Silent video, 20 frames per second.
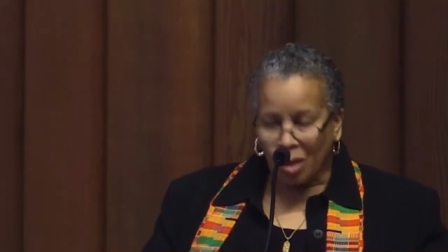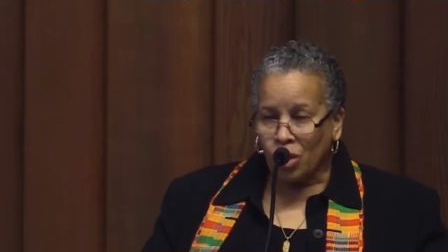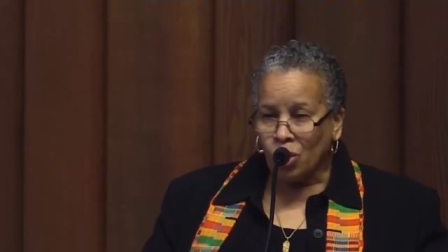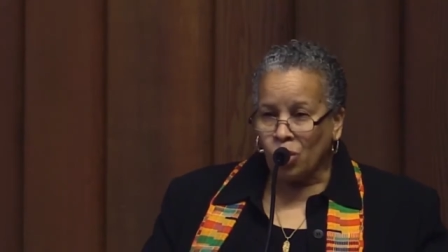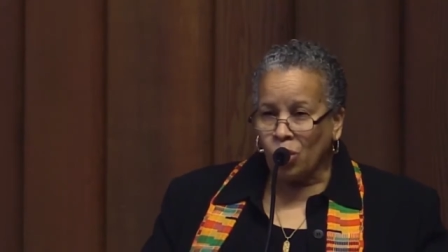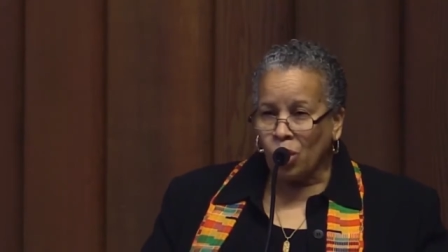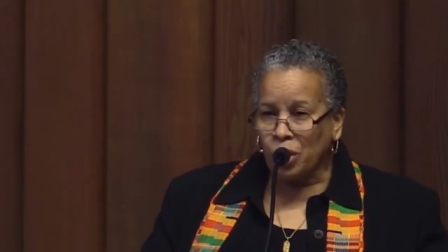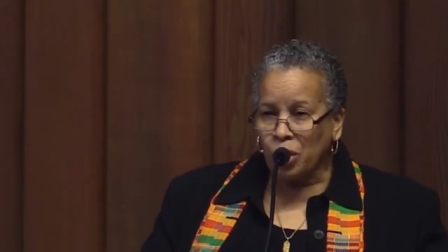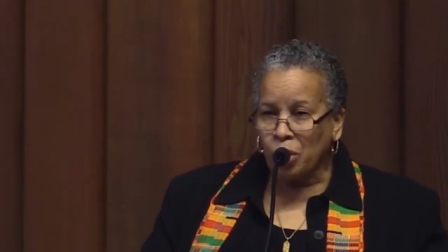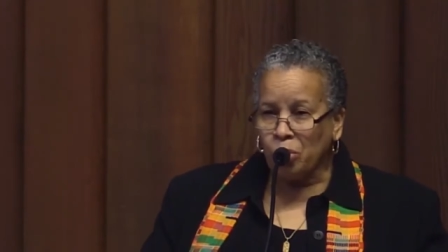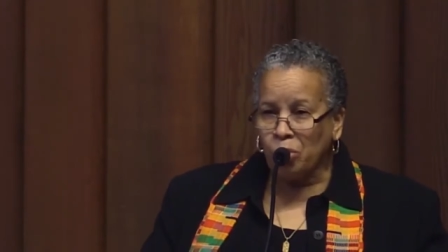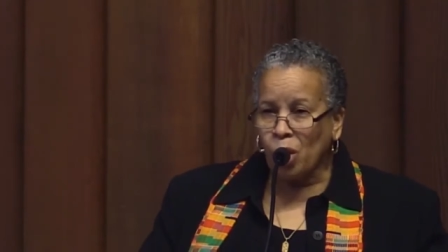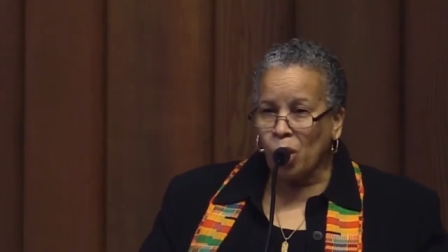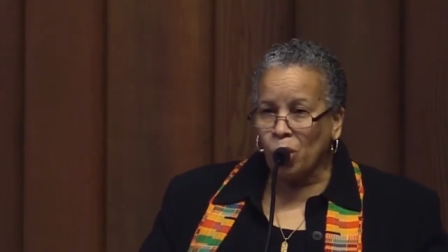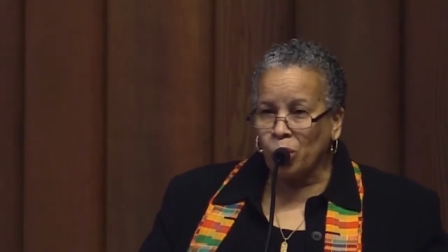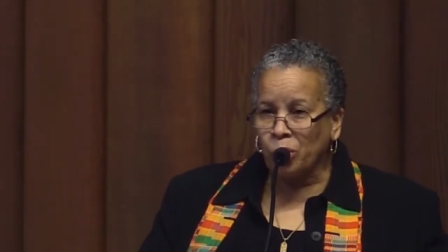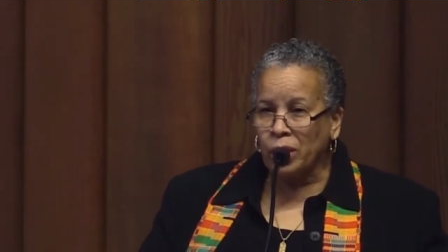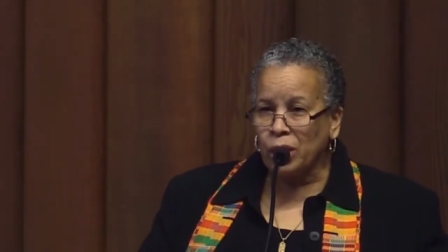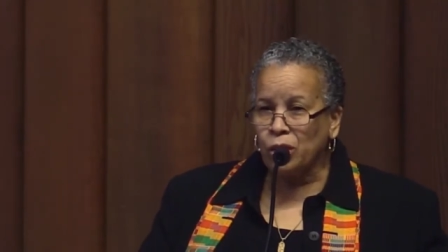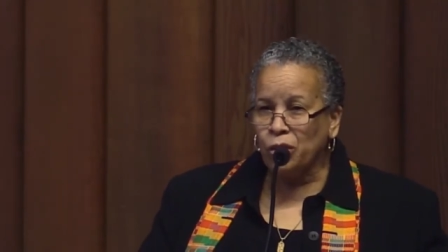What a
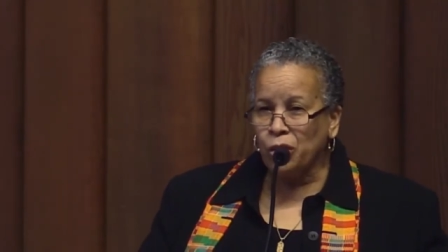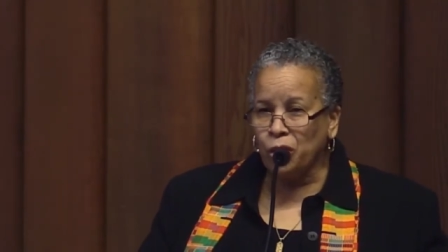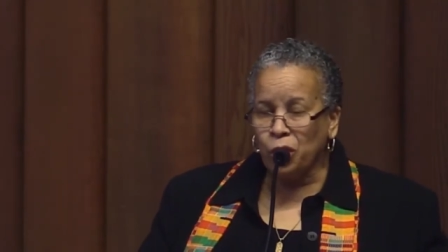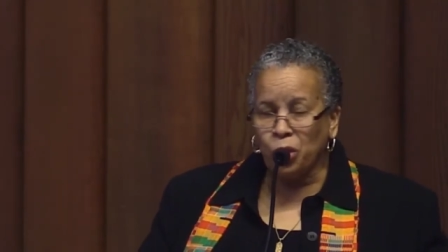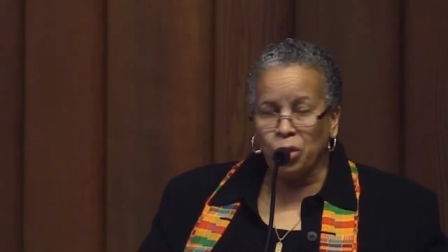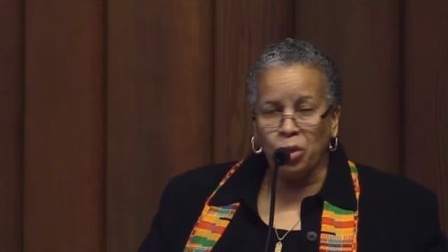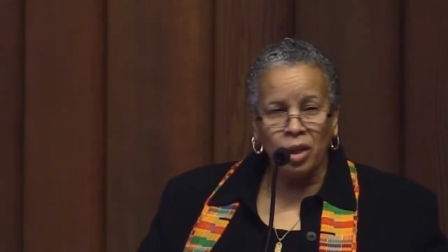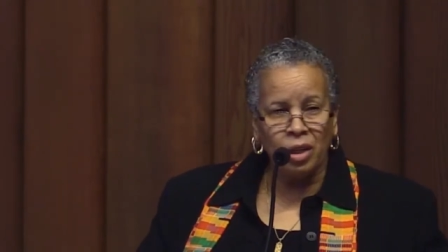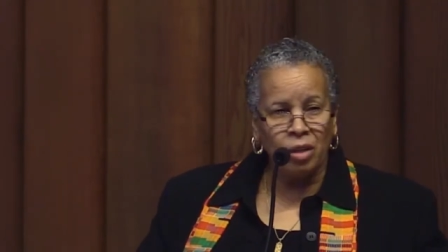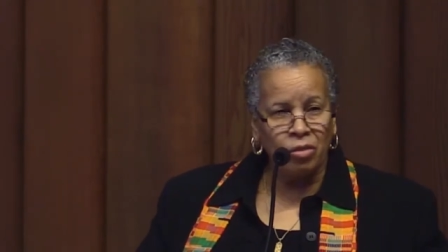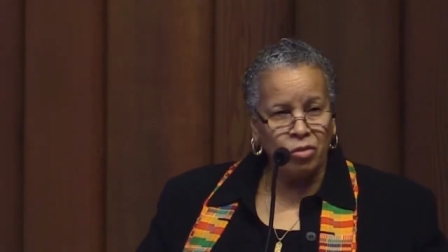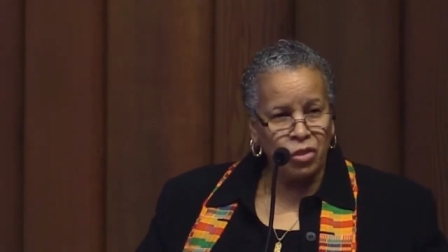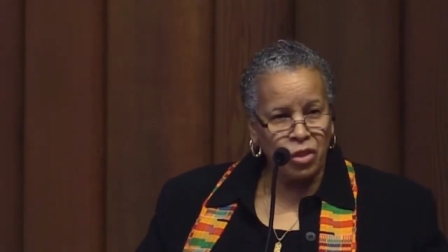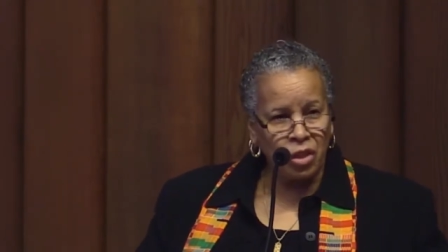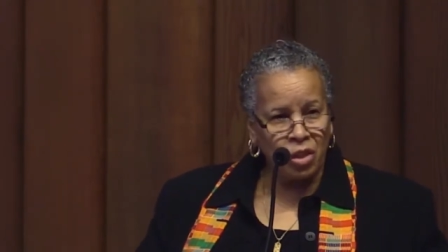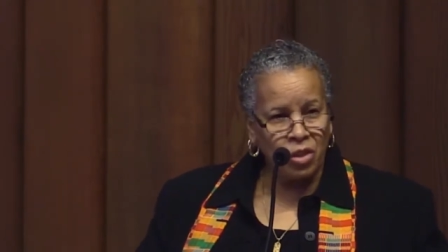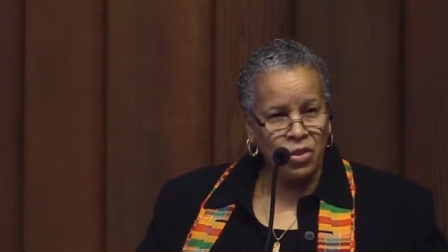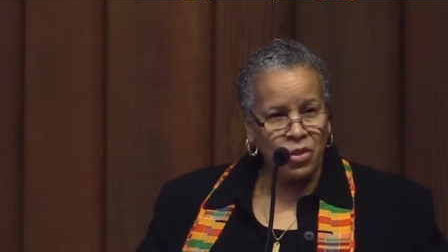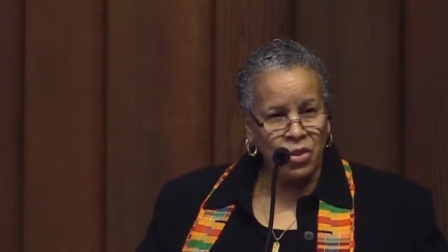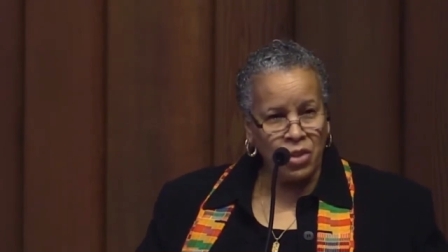moment you have
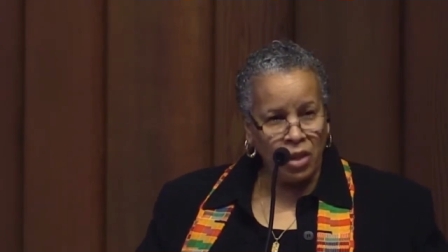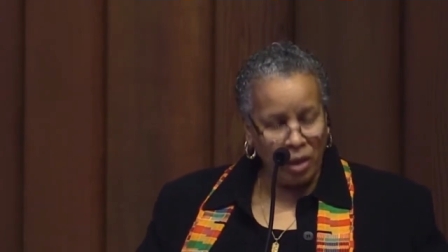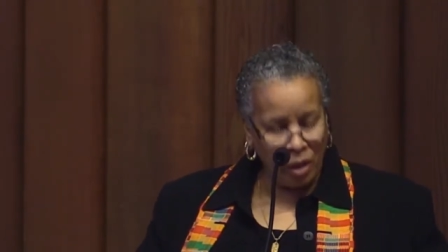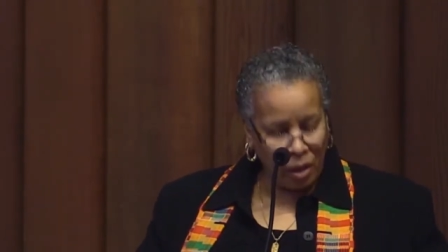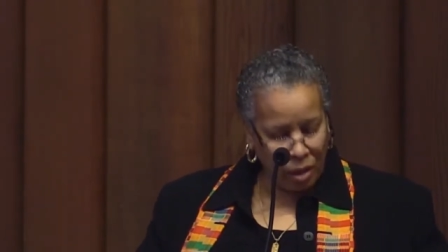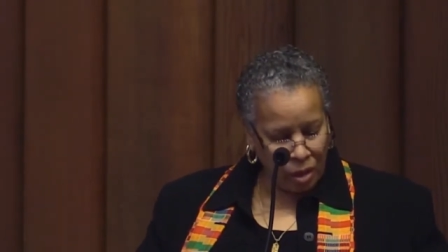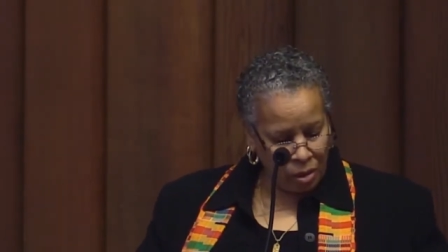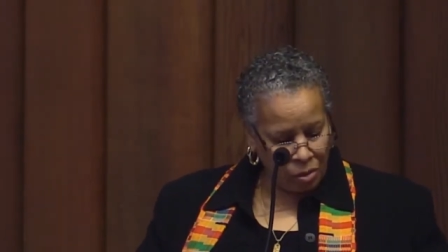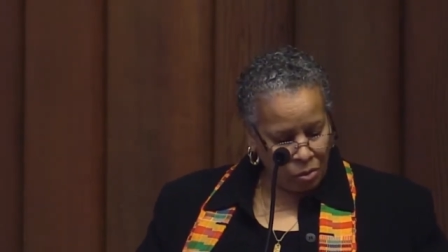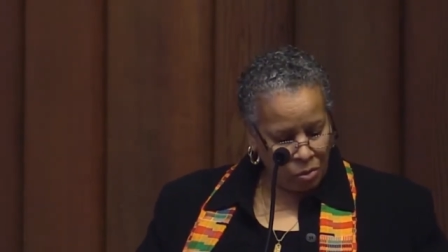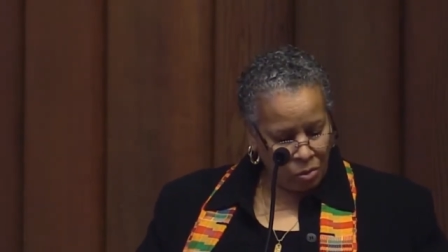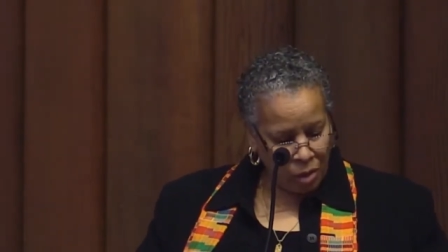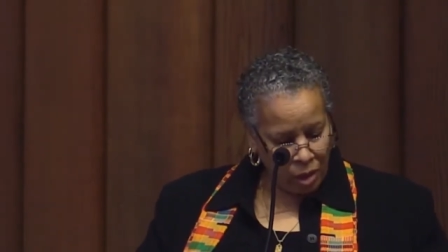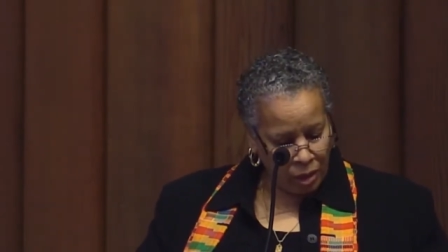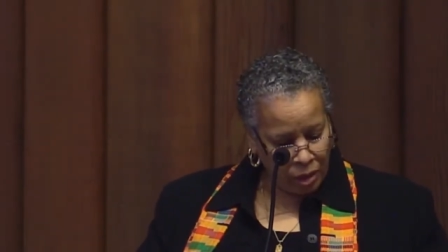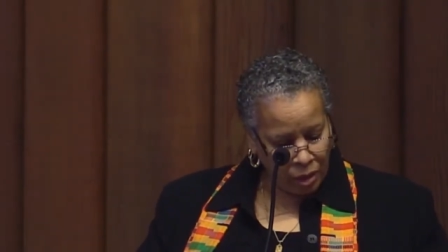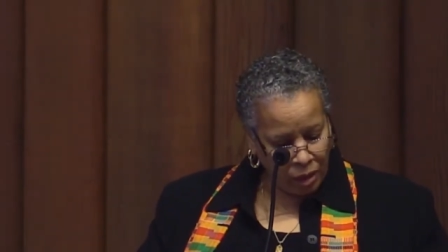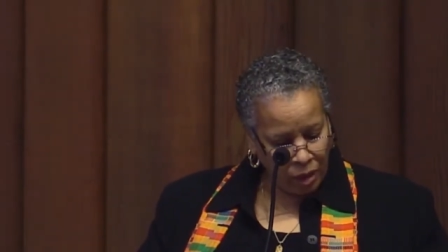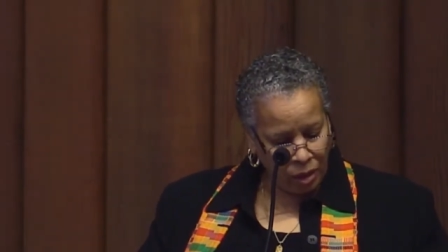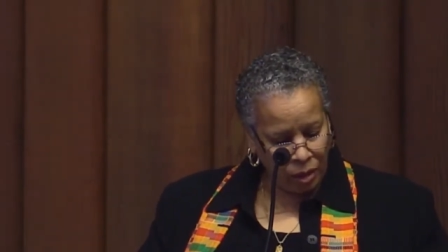just had
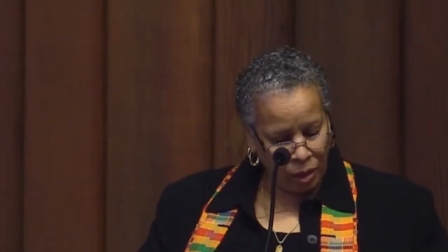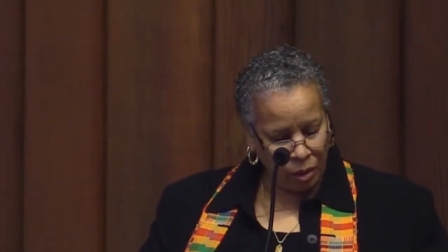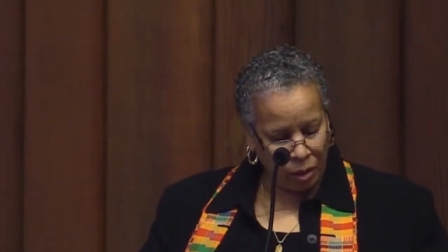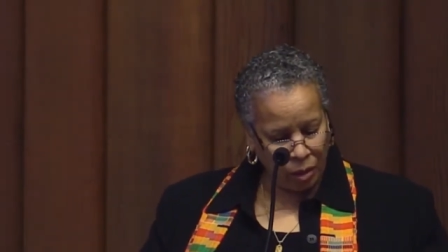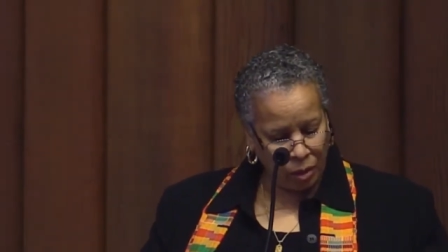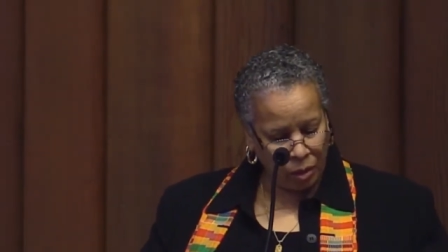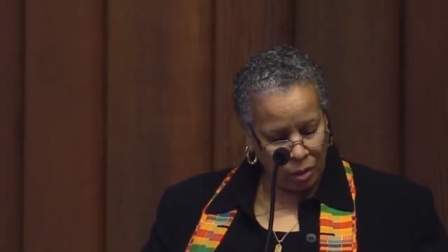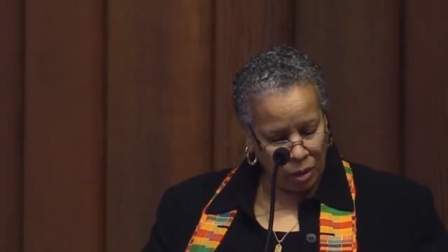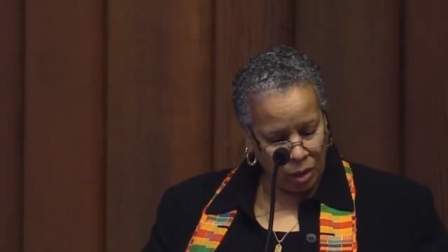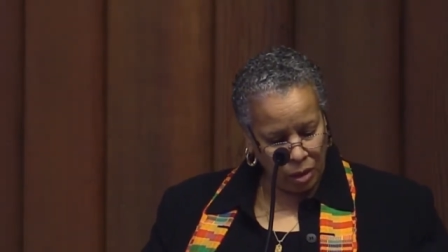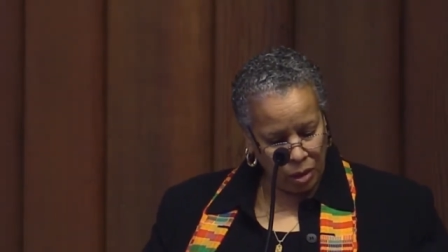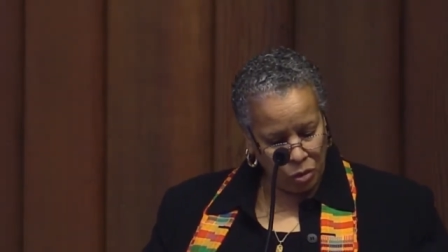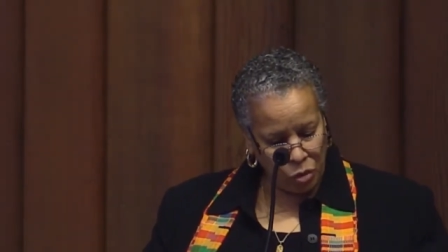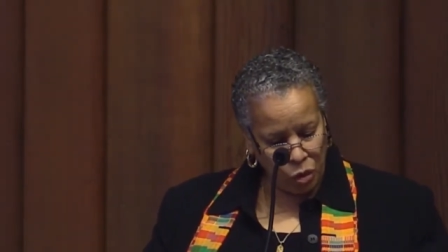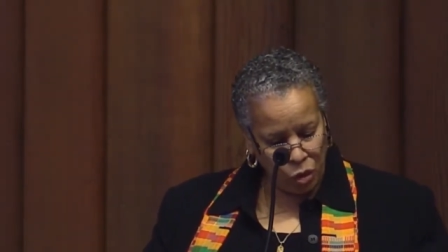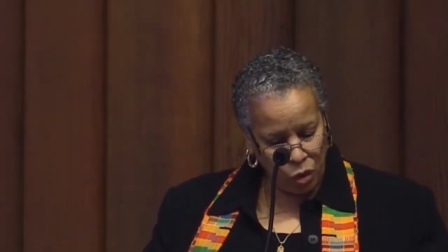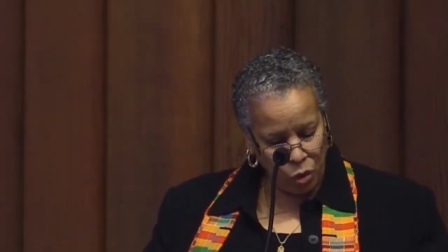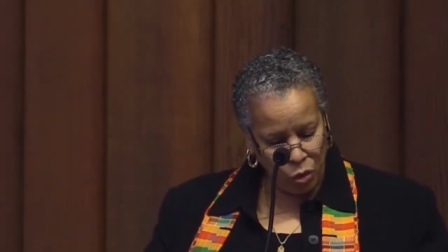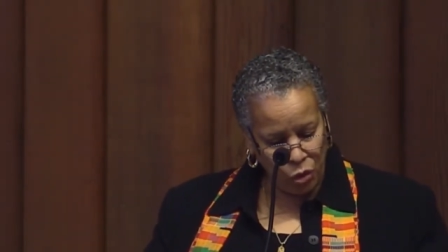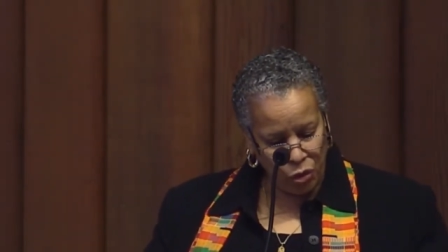right here in
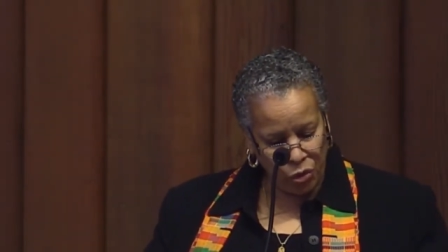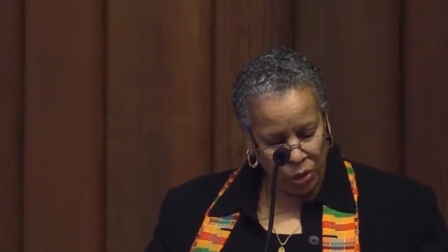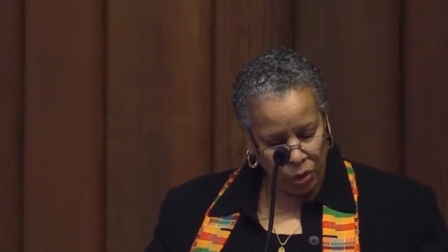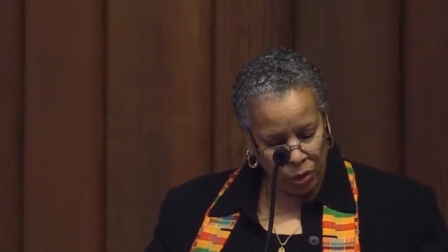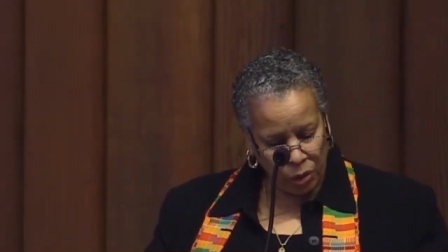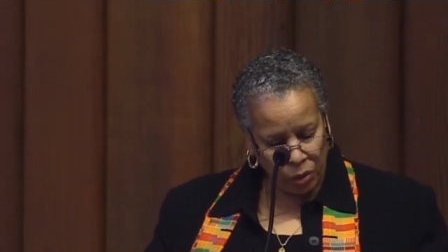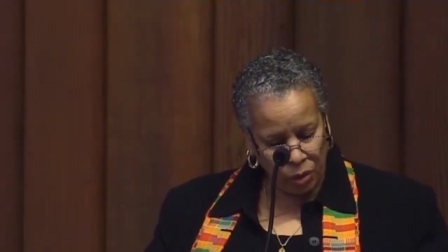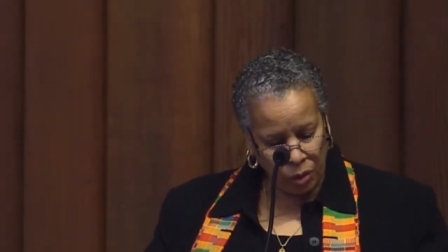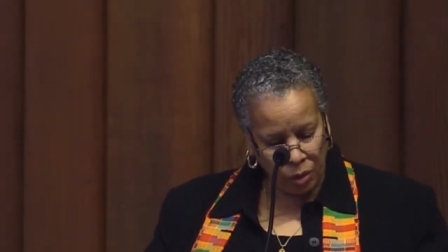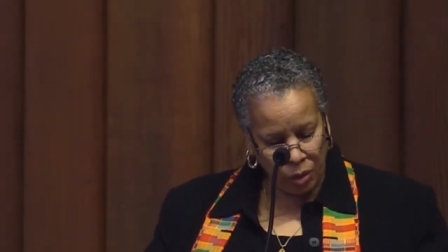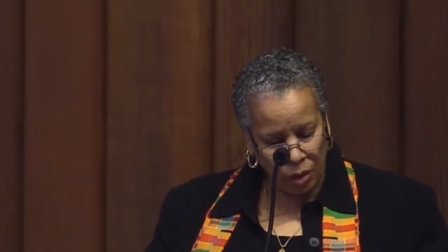Houston.